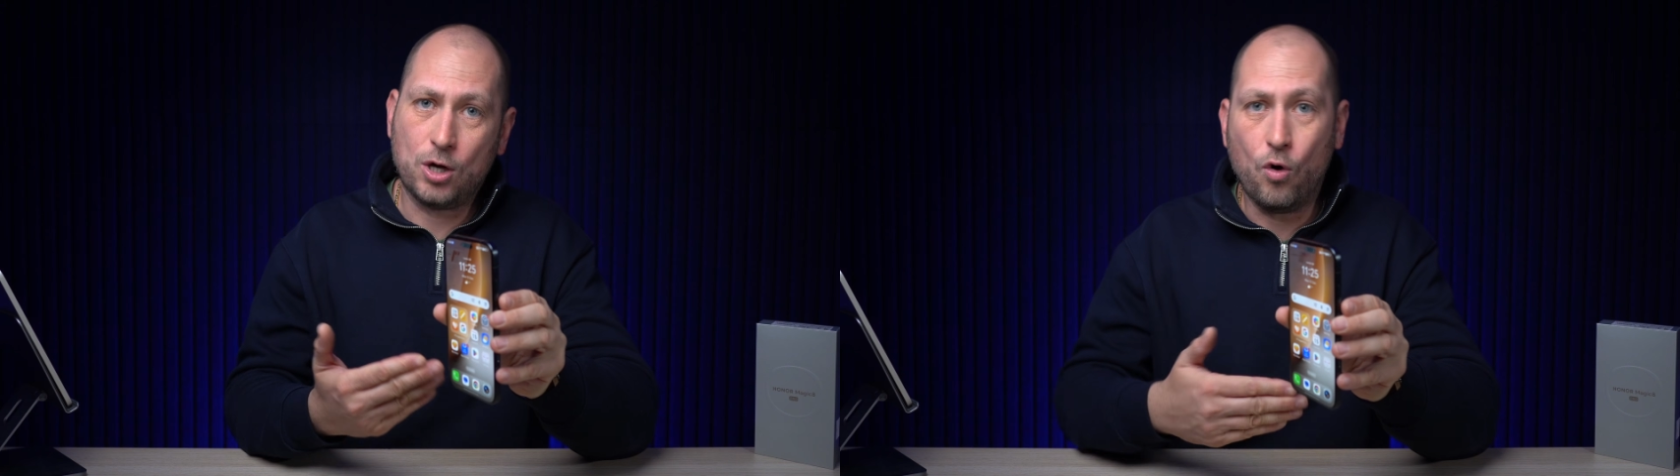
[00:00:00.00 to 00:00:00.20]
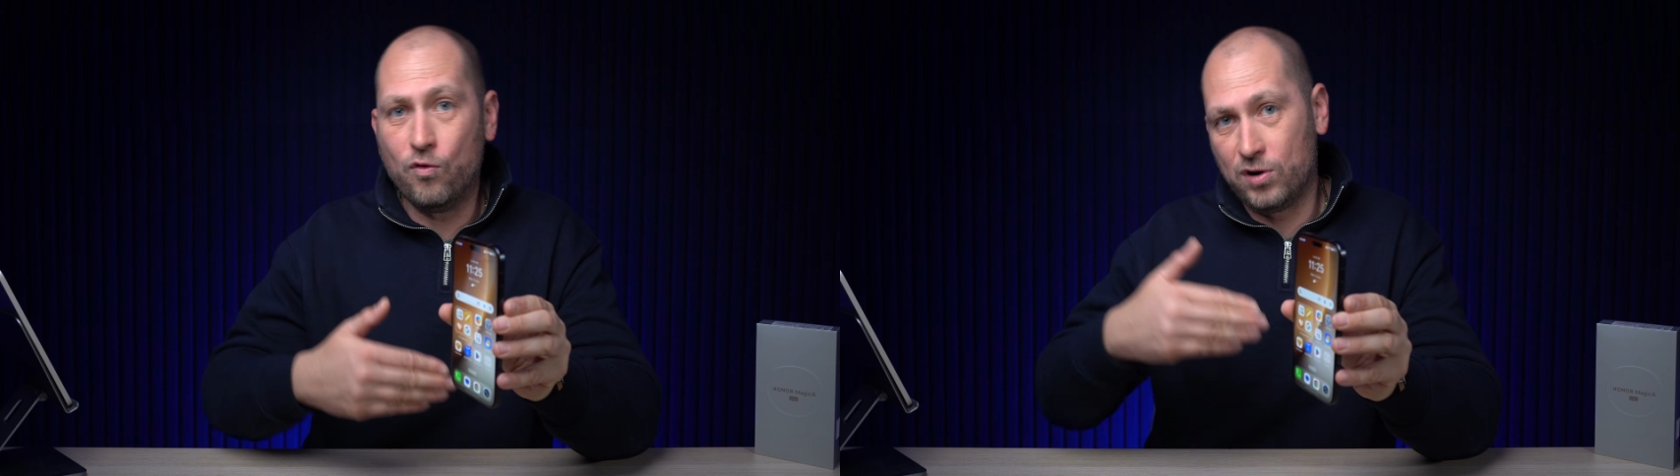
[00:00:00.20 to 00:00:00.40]

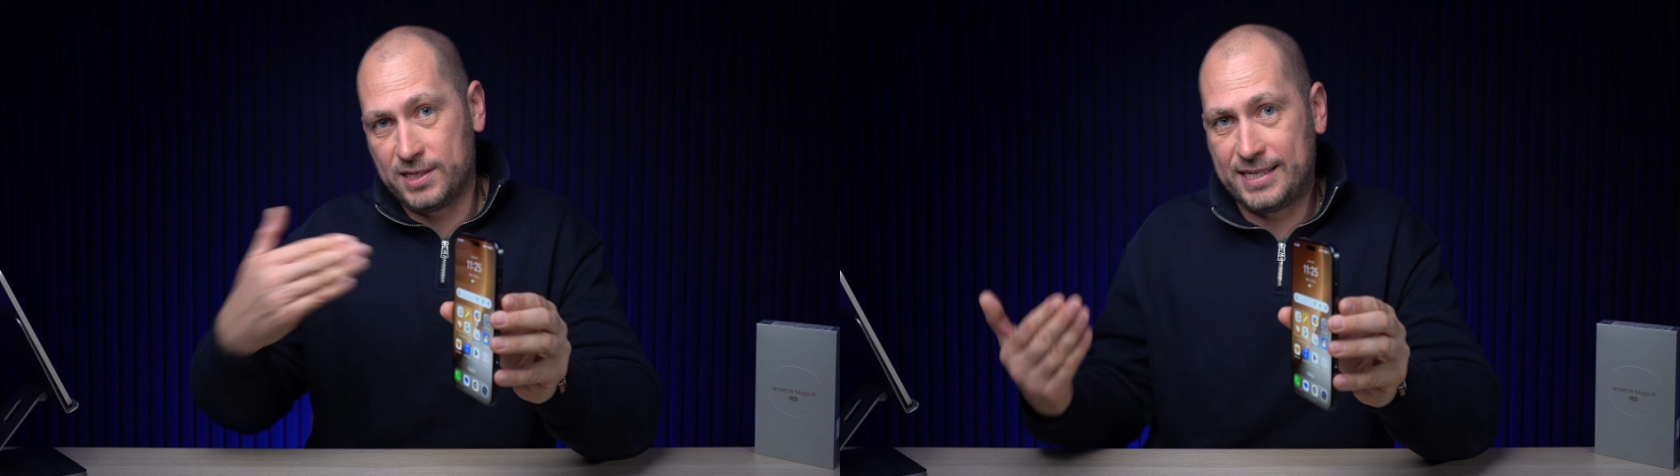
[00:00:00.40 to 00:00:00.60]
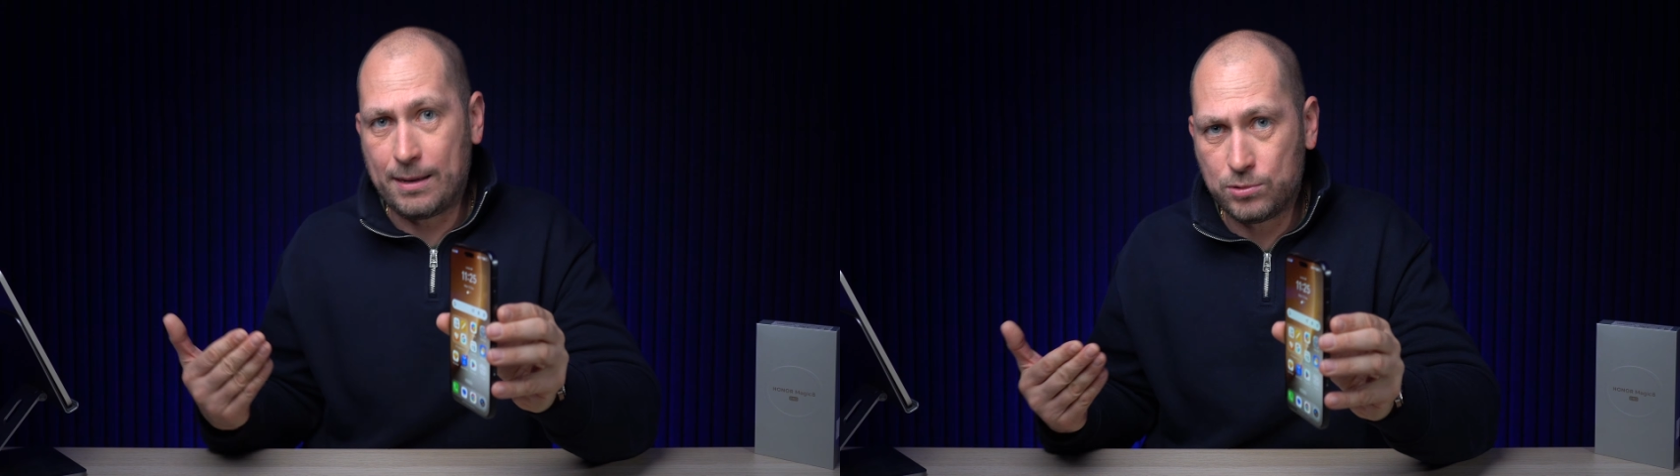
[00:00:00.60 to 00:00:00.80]
over a
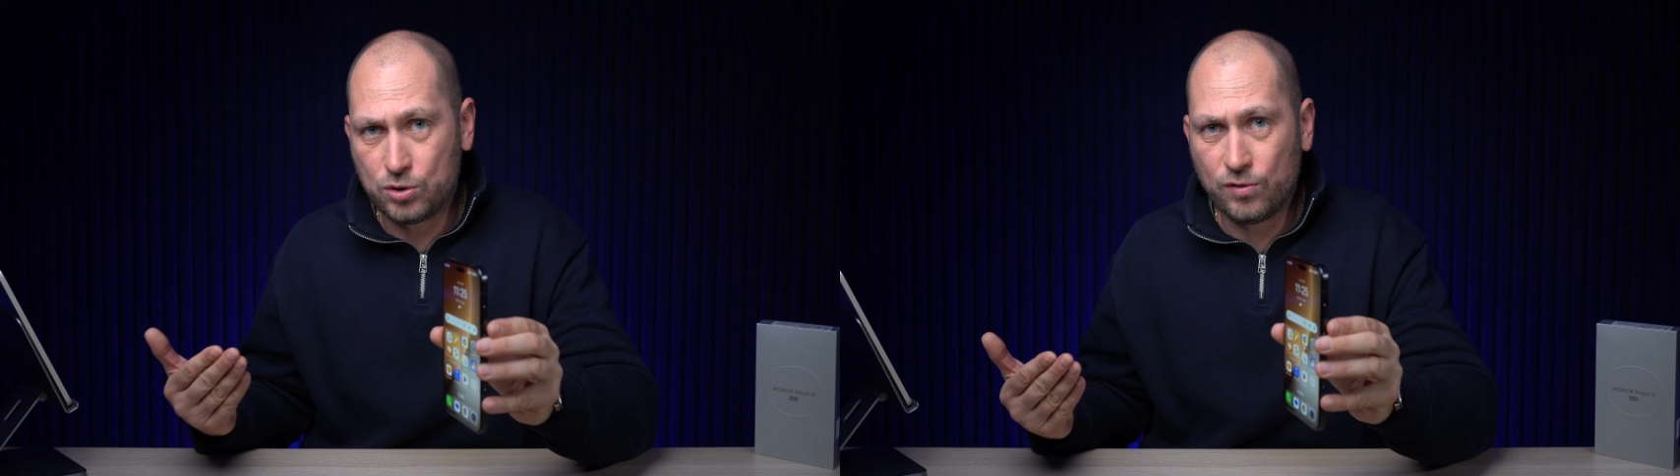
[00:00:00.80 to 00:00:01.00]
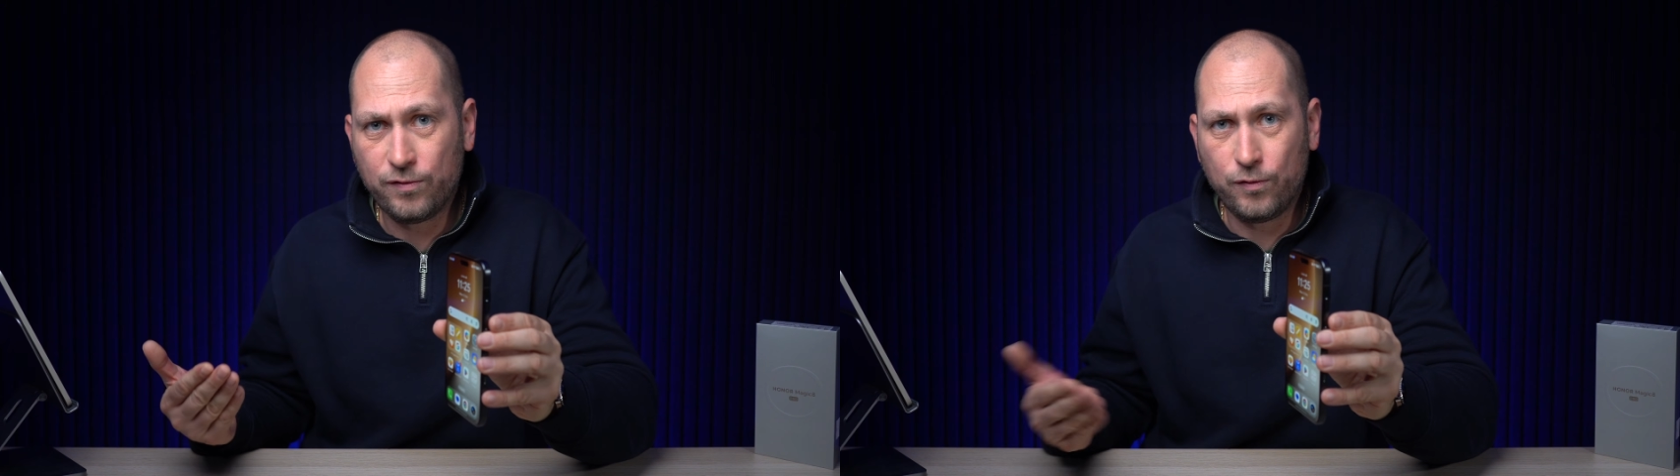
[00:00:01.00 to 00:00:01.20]

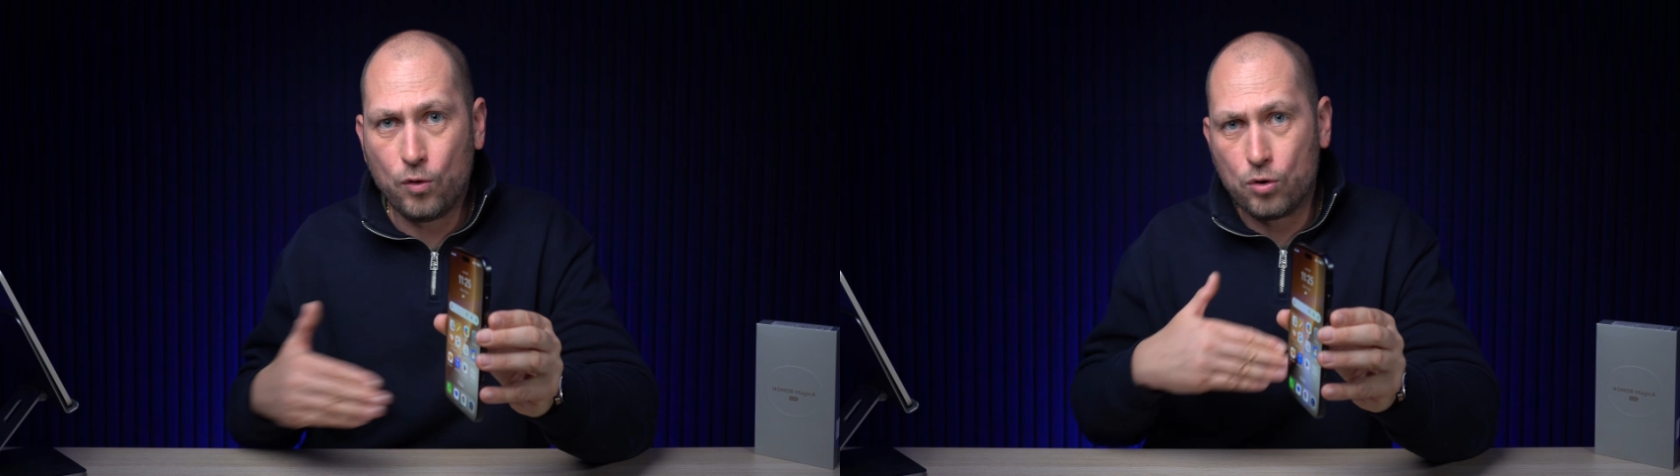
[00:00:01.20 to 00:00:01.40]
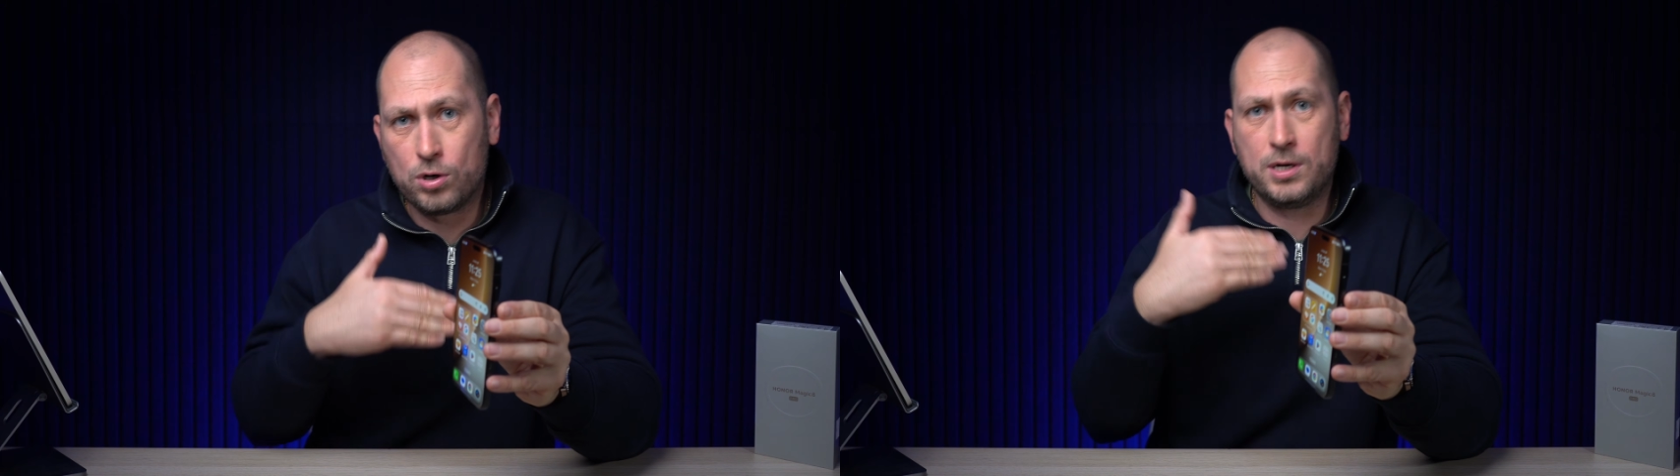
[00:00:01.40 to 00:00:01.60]
Samsung
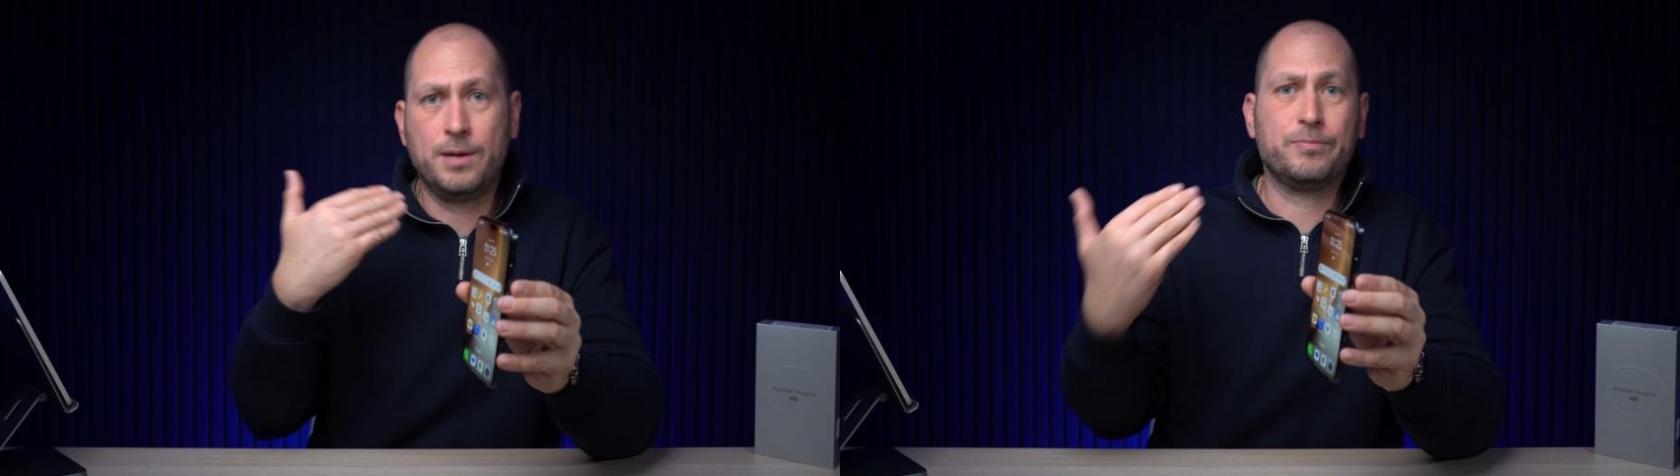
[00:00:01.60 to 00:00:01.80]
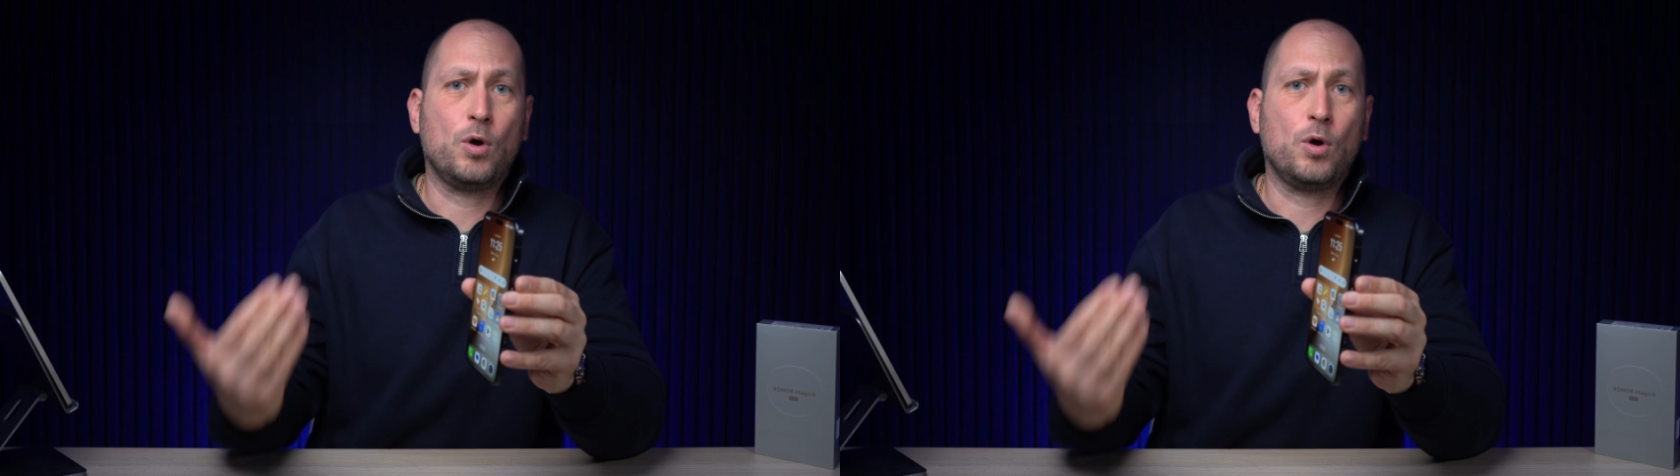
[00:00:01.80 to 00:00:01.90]
phone,